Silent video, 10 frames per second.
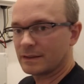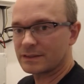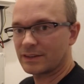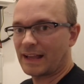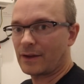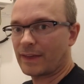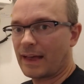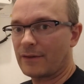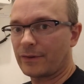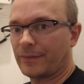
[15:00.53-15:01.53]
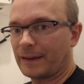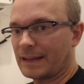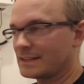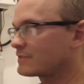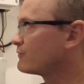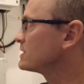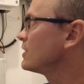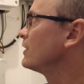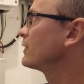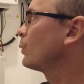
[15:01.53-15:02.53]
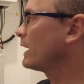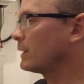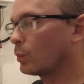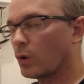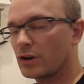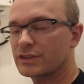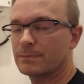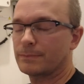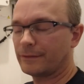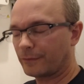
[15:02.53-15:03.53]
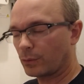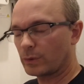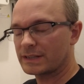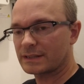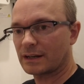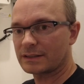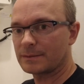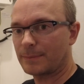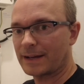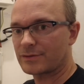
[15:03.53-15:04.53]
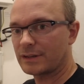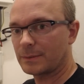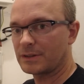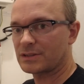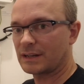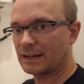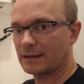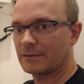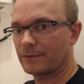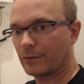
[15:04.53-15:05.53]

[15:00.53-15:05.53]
So now that everything is returned the way it was before we started battery commissioning